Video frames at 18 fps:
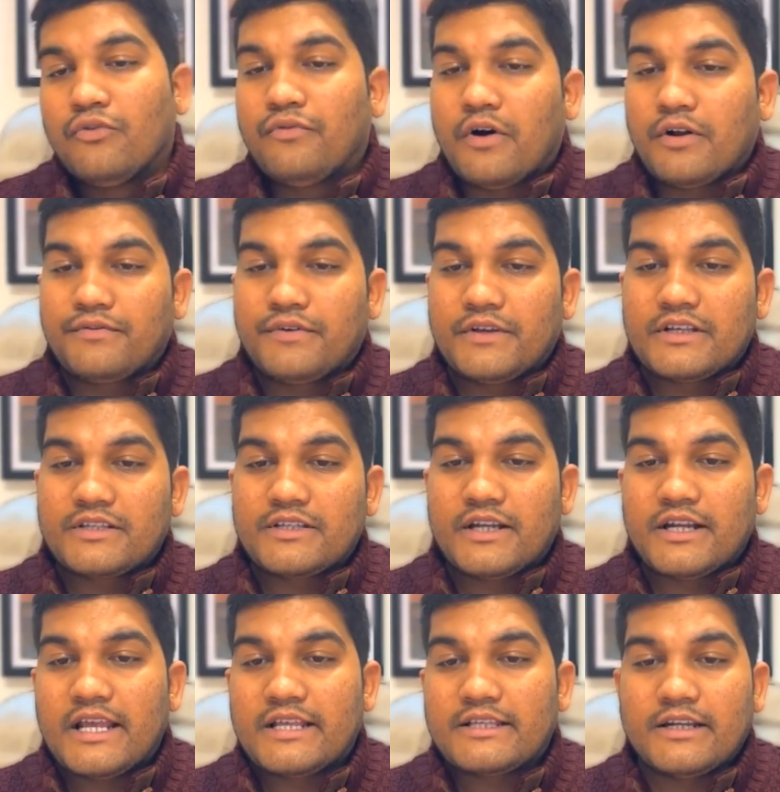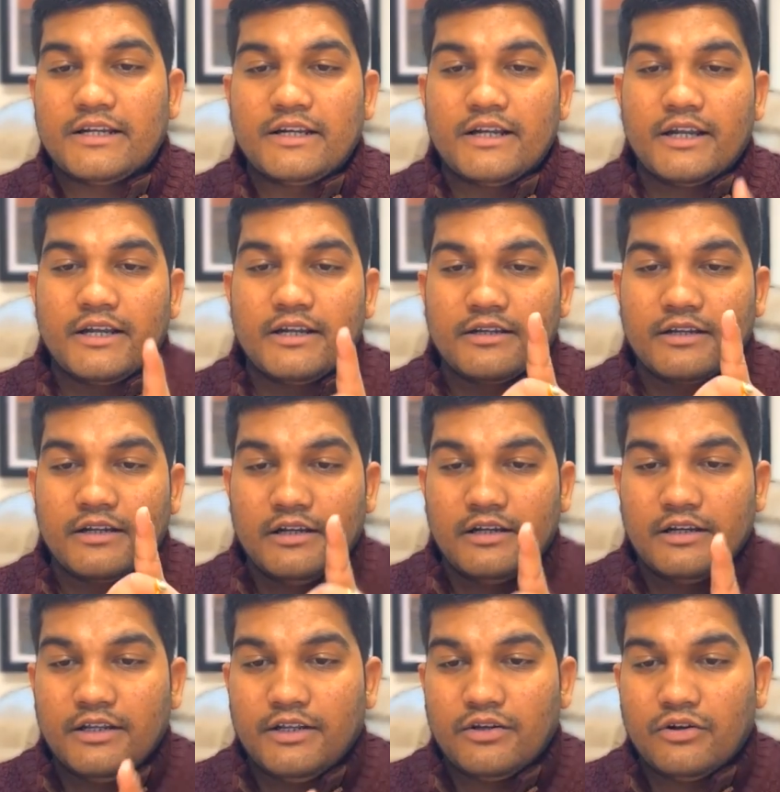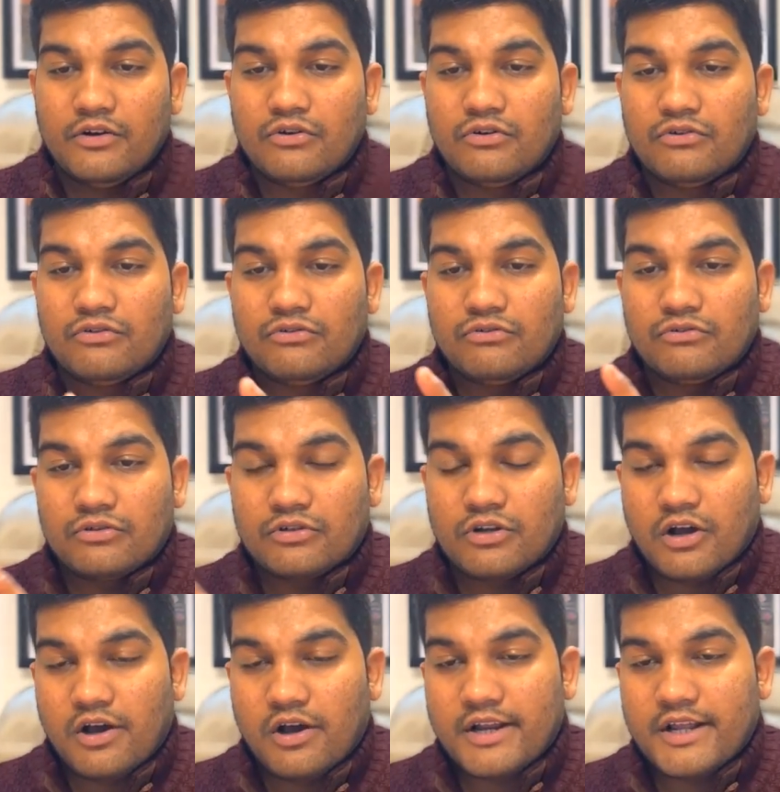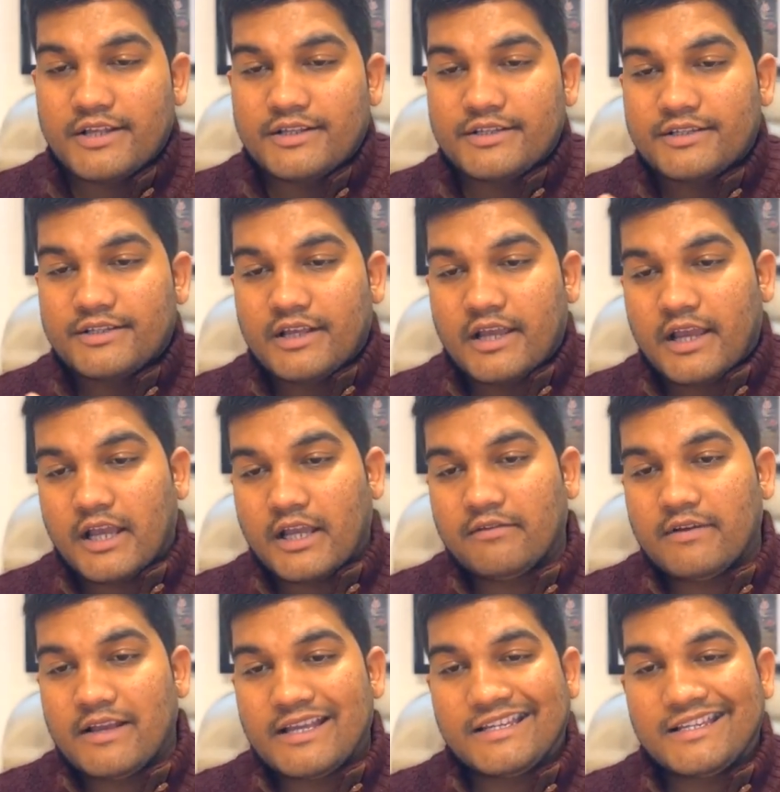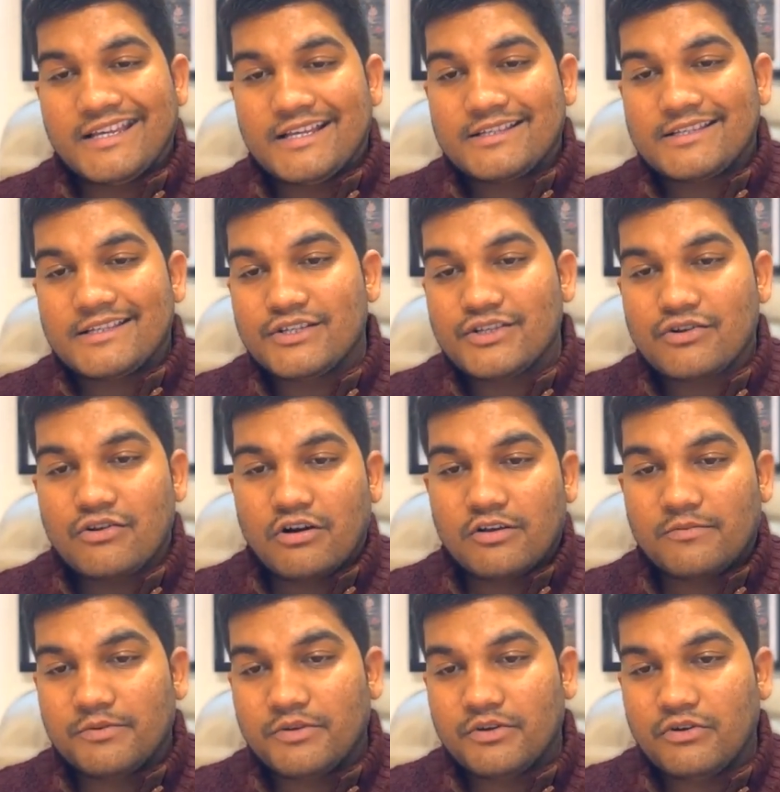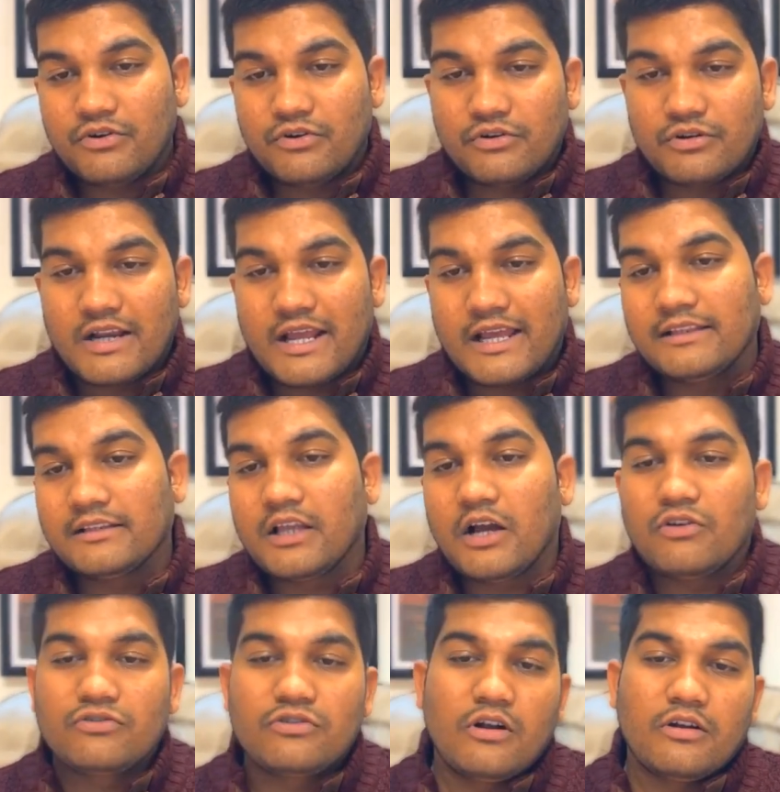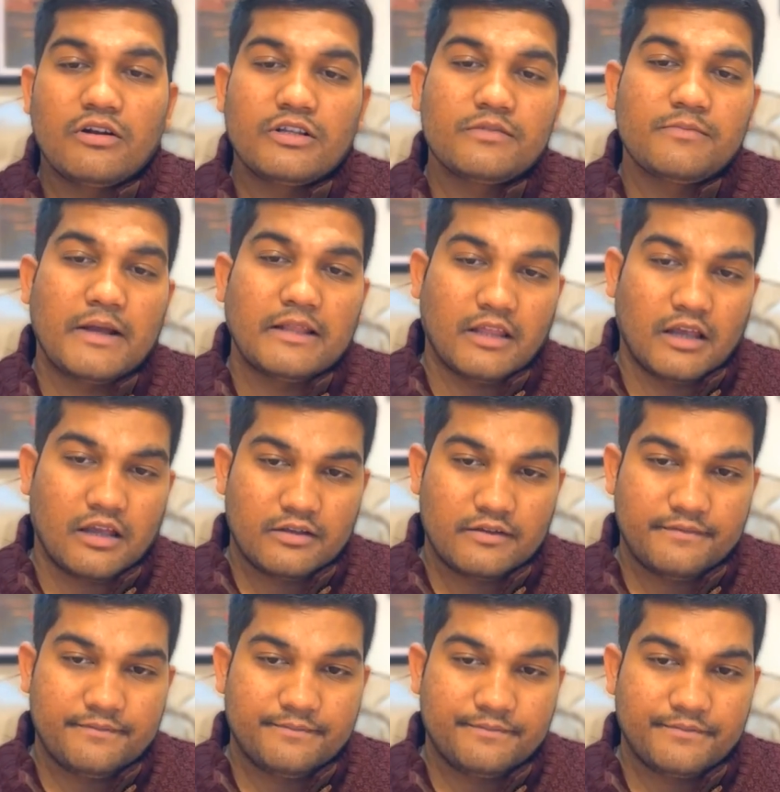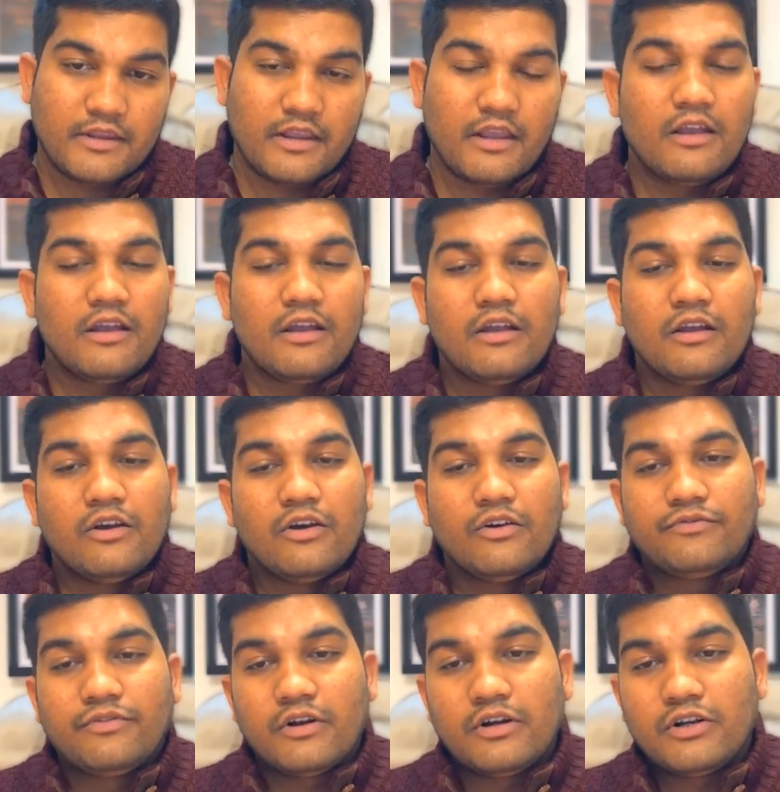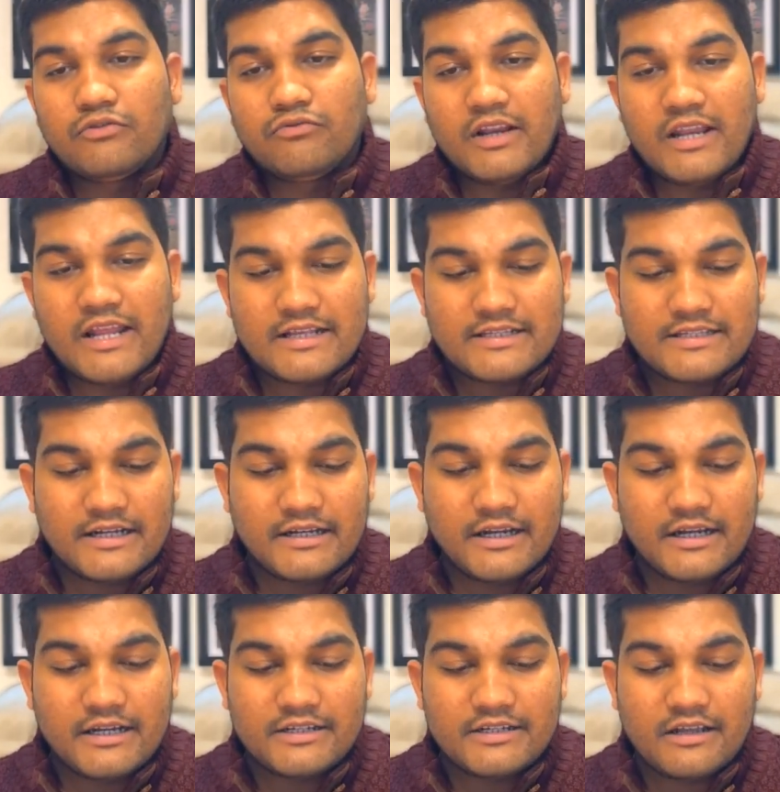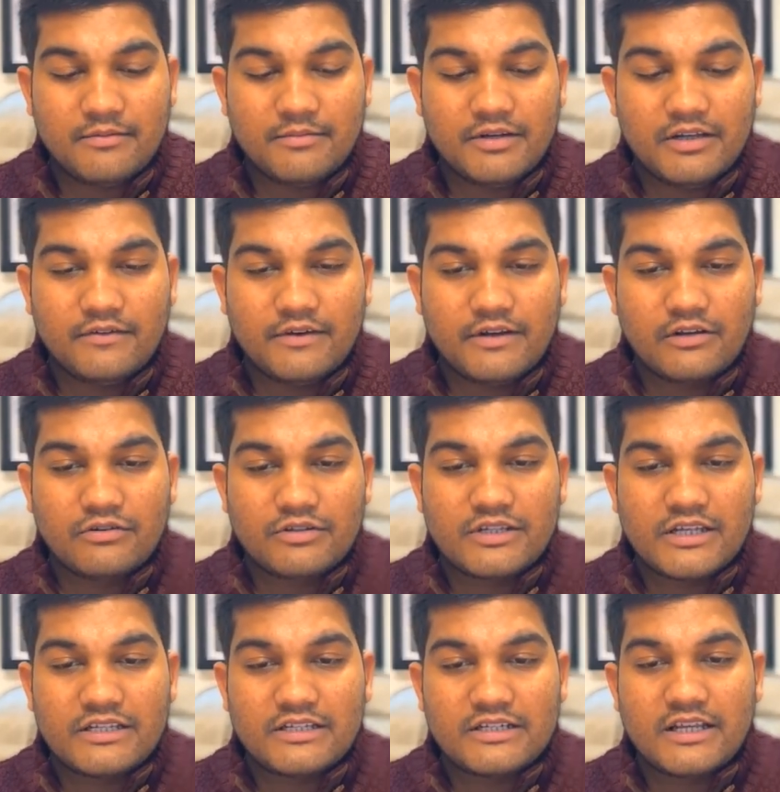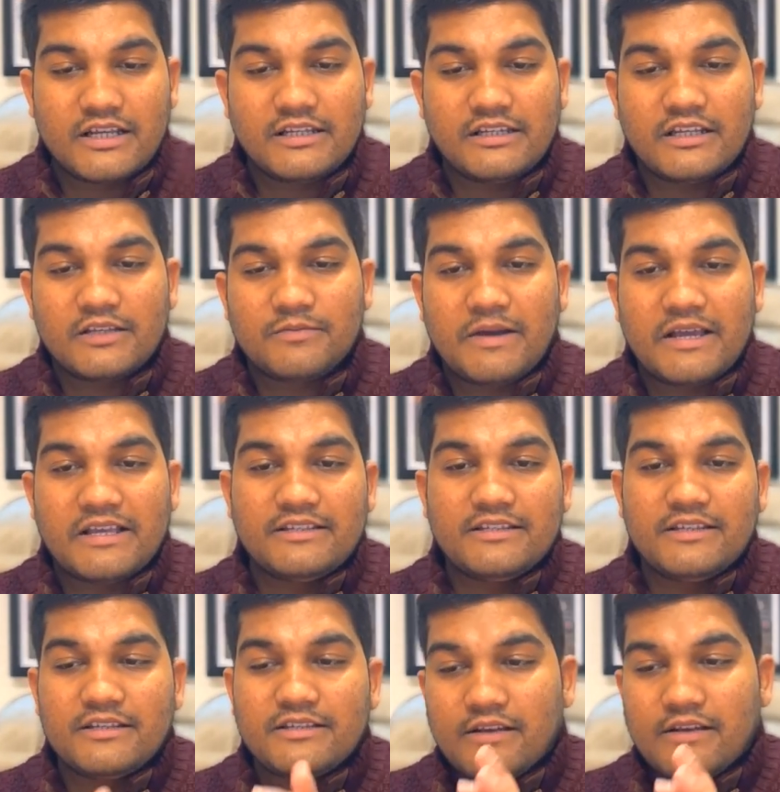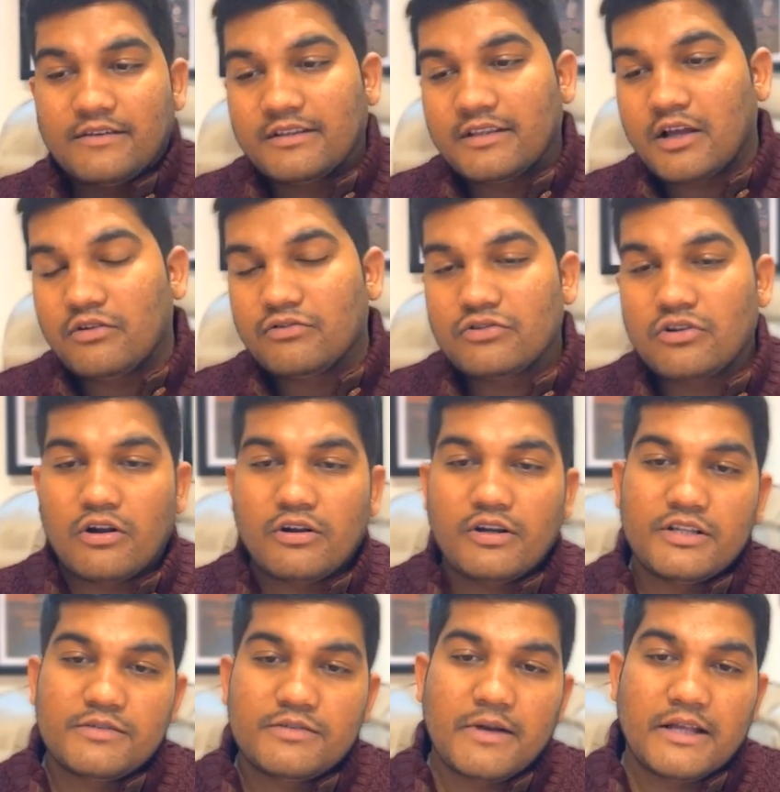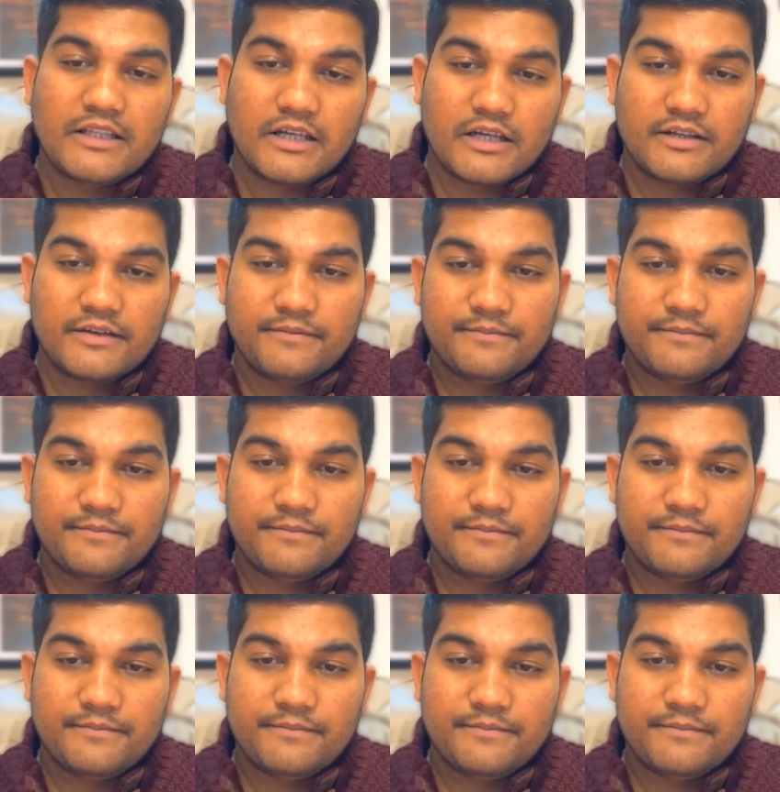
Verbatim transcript: For fixed ascendant, Leo, Taurus, Aquarius, Scorpio, ninth house, Lord is Badha. For dual ascendant, Gemini, Virgo, Sagittarius, Pisces, seventh house, Lord is Badha.